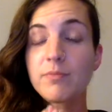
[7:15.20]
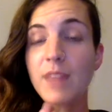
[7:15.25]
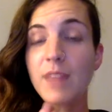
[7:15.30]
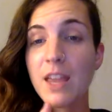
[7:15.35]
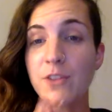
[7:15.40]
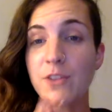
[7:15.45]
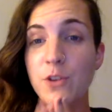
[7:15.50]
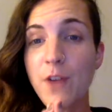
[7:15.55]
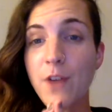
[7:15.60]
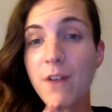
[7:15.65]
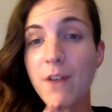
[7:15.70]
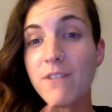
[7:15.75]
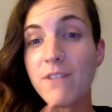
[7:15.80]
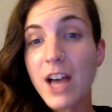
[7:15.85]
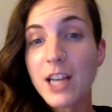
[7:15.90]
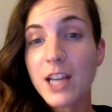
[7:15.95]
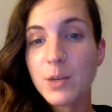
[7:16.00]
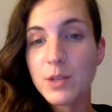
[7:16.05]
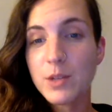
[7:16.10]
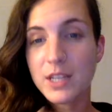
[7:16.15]
If you found
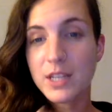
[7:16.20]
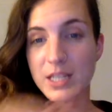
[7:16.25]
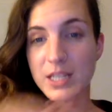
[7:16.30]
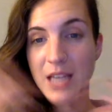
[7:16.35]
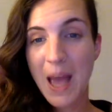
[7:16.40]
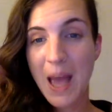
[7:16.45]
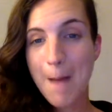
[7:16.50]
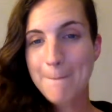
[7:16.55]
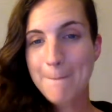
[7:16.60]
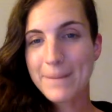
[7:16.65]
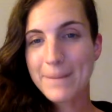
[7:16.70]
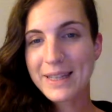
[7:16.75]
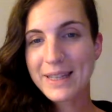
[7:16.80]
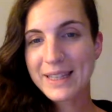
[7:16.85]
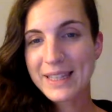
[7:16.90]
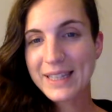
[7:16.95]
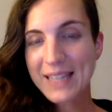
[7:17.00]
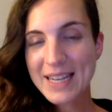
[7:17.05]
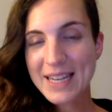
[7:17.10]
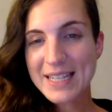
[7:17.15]
value in this,
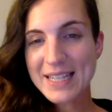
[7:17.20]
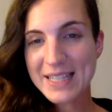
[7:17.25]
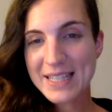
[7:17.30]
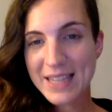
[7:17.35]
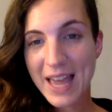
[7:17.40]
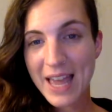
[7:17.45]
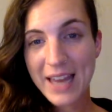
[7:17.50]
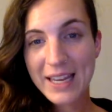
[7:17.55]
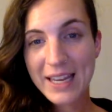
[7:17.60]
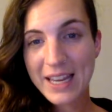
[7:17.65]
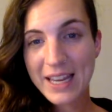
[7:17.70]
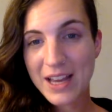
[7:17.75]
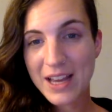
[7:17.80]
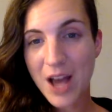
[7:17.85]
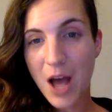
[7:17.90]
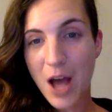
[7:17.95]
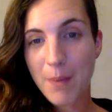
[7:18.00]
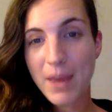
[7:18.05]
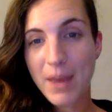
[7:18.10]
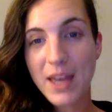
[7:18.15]
please like and
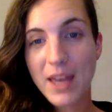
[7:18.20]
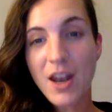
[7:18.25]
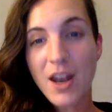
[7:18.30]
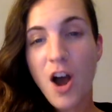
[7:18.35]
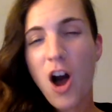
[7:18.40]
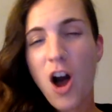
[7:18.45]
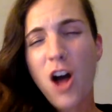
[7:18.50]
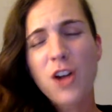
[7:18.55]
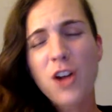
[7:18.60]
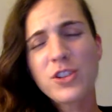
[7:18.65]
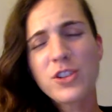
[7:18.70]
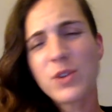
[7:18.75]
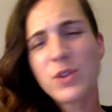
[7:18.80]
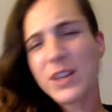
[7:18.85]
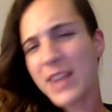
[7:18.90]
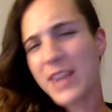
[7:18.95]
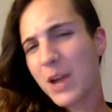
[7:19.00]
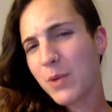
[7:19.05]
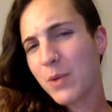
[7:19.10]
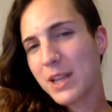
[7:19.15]
comment. Also
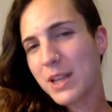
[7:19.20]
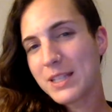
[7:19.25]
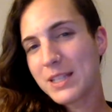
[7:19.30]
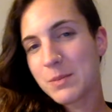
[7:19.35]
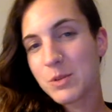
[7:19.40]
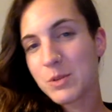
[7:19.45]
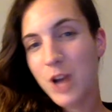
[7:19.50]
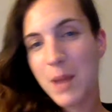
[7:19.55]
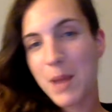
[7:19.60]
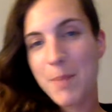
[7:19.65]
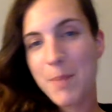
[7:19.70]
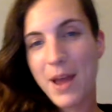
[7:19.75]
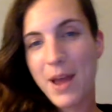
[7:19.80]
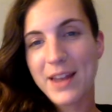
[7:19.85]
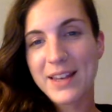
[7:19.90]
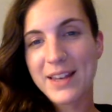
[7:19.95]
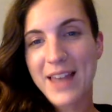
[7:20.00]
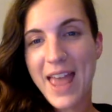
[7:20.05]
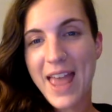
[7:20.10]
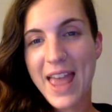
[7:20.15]
hit that red subscribe
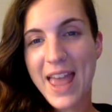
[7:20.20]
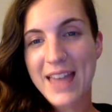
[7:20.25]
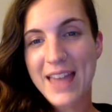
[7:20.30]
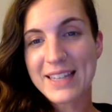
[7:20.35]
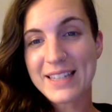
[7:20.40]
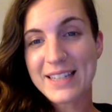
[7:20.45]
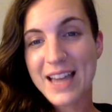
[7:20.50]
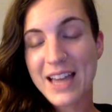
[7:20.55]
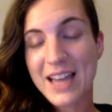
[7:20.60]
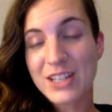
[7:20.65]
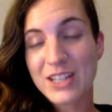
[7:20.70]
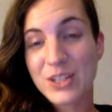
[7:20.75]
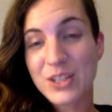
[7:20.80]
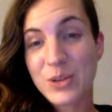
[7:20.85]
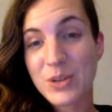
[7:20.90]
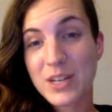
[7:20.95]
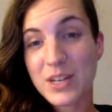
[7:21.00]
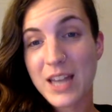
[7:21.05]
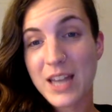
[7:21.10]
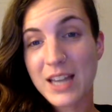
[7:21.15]
button, and
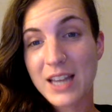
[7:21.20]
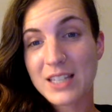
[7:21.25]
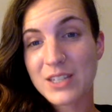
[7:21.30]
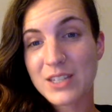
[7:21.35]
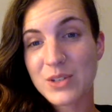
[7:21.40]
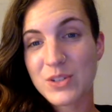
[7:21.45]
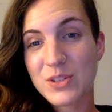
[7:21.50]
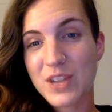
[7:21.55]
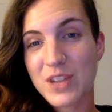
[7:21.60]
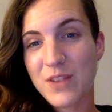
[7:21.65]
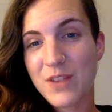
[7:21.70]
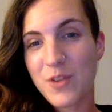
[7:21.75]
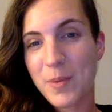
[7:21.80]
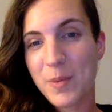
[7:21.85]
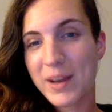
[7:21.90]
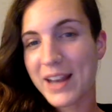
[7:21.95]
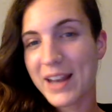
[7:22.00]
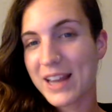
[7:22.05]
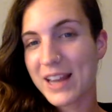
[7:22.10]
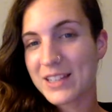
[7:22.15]
tune in next Tuesday for
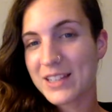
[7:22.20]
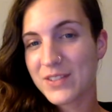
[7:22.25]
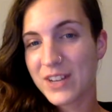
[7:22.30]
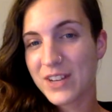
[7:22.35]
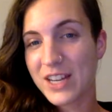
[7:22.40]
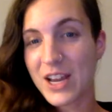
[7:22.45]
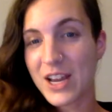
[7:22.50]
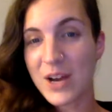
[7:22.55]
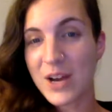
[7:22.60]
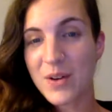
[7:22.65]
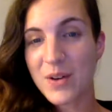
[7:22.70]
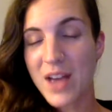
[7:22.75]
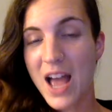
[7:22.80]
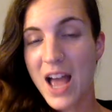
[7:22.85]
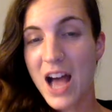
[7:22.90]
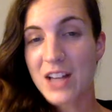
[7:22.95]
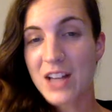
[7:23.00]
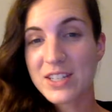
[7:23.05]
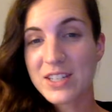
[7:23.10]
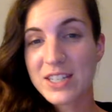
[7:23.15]
my next video.
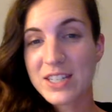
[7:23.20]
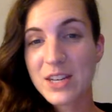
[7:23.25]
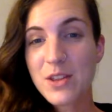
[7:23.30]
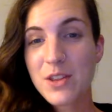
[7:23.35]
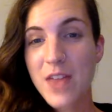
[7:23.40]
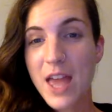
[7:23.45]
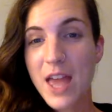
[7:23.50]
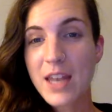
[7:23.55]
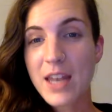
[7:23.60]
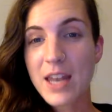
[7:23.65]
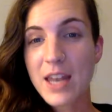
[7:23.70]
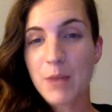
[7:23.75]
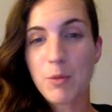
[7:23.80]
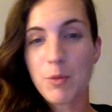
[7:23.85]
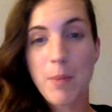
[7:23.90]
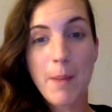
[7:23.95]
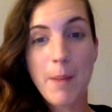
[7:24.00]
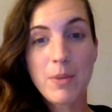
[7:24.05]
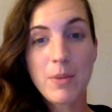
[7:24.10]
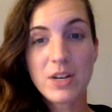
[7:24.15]
I'll see you then, and
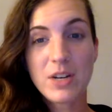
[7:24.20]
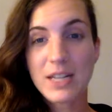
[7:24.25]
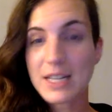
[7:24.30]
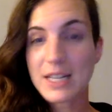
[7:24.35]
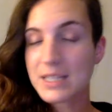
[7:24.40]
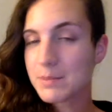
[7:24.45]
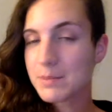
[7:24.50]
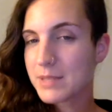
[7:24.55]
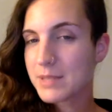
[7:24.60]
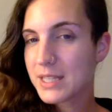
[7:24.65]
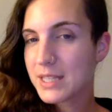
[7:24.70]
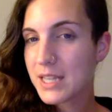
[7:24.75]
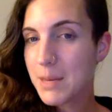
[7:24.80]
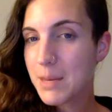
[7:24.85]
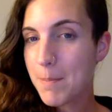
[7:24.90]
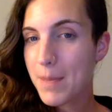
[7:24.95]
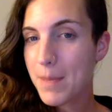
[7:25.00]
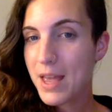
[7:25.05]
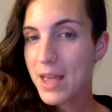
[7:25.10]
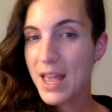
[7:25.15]
remember to get some
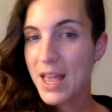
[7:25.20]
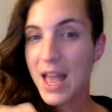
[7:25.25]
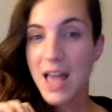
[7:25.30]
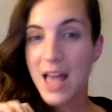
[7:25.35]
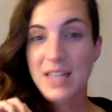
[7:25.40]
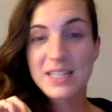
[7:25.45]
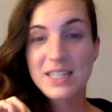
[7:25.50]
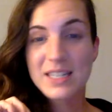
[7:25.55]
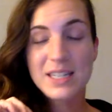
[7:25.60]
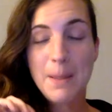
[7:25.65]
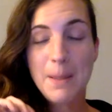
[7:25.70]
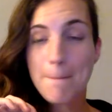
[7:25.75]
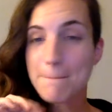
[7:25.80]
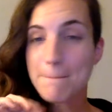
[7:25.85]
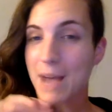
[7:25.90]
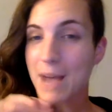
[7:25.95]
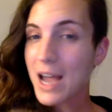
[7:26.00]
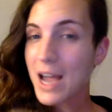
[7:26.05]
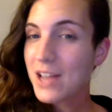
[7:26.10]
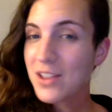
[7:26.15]
sleep,
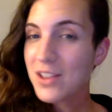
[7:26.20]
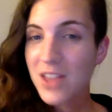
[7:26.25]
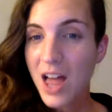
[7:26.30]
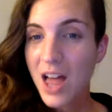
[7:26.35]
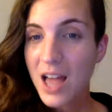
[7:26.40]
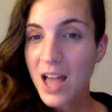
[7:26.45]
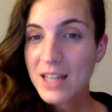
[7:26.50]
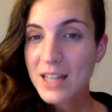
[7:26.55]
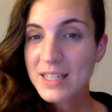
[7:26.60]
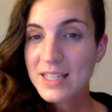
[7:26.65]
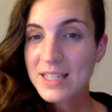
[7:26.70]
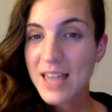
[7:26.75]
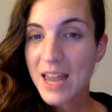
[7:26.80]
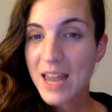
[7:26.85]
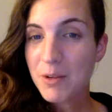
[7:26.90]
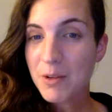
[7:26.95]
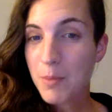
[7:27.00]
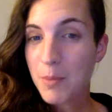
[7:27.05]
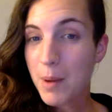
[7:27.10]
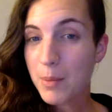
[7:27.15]
smile lots,
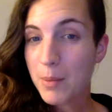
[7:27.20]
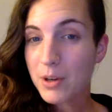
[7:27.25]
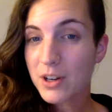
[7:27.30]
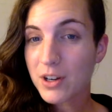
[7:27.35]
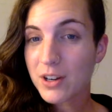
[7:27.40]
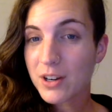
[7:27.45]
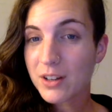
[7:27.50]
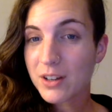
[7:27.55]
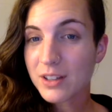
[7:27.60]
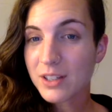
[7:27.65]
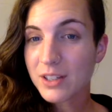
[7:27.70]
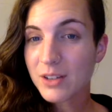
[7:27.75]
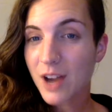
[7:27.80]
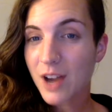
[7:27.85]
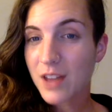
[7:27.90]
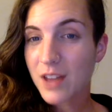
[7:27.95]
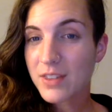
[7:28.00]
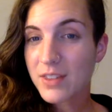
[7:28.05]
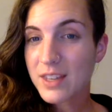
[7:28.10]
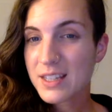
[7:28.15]
and remember, girl, you
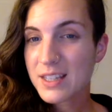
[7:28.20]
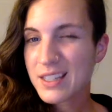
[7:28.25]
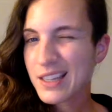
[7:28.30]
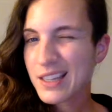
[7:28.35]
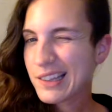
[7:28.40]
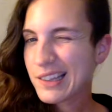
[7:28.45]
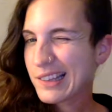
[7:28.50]
got this.